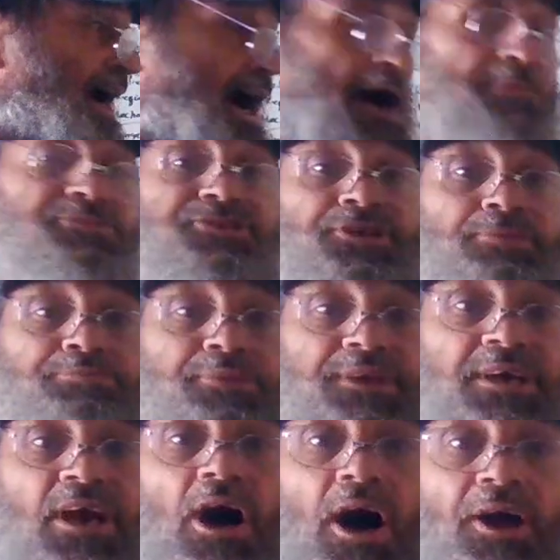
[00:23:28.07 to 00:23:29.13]
I'm simply
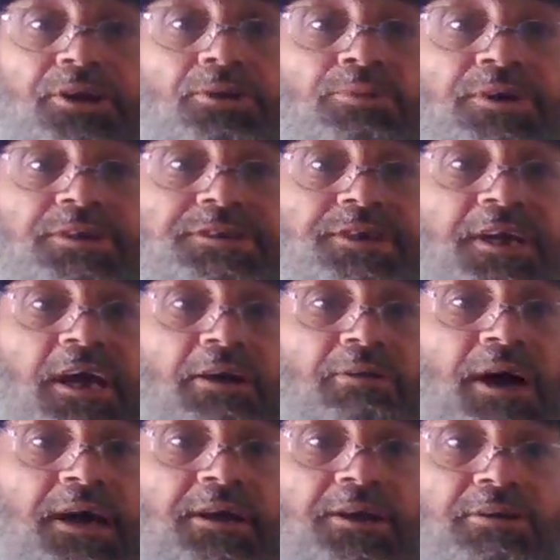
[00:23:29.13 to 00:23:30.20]
a conduit today,
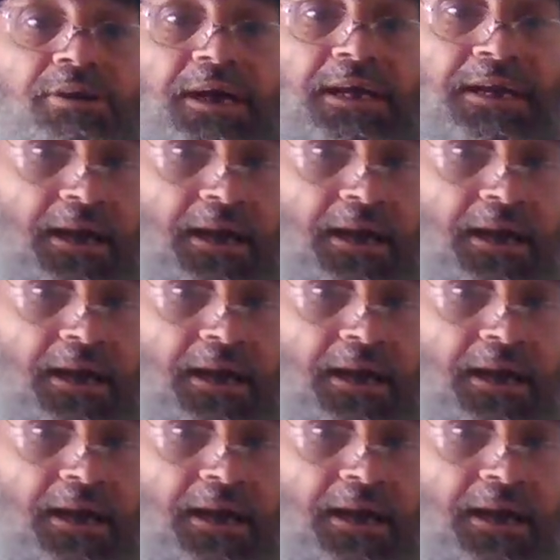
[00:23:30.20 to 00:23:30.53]
right here, right